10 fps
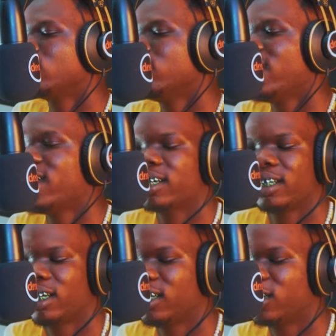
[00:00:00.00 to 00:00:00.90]
yeah, as I
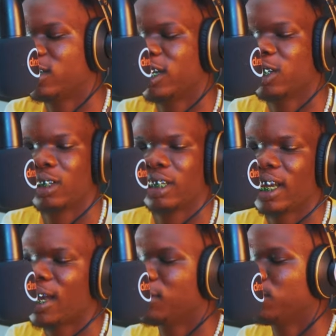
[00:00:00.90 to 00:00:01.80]
said, though, to get through the day, I
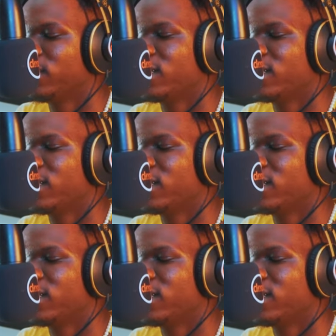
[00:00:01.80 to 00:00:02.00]
have to make